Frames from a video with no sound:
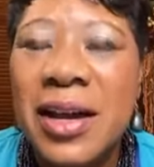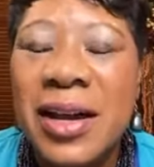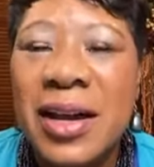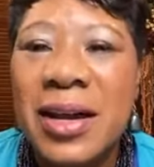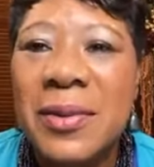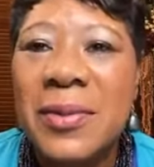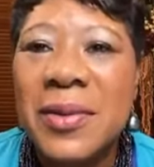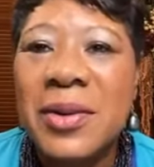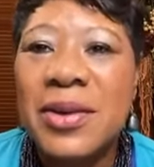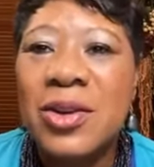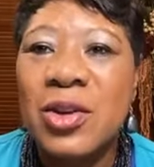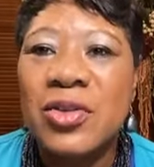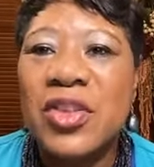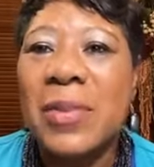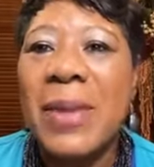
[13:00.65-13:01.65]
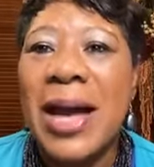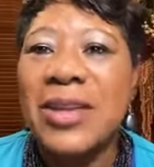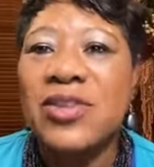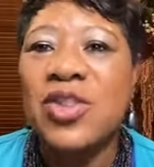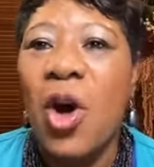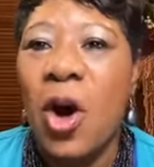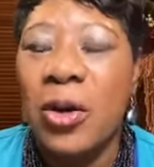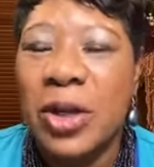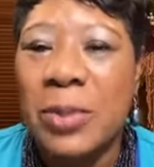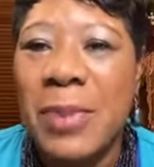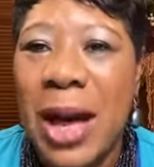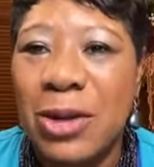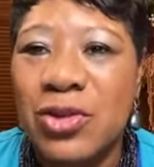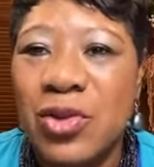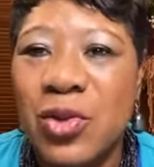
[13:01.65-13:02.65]
uh, you know, somebody's talking
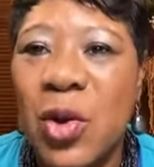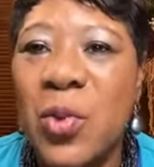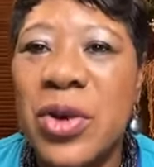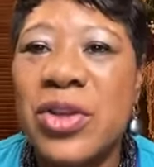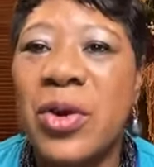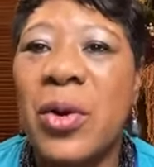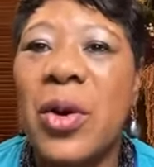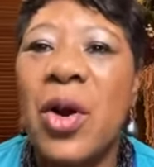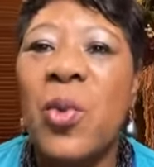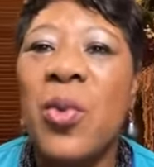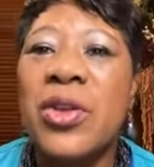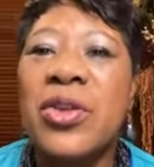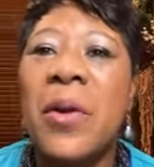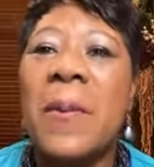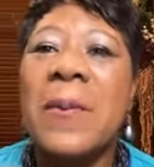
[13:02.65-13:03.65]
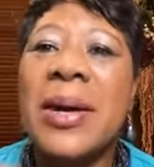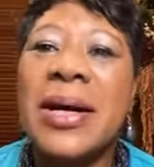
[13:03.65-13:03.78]
about you, or when your when your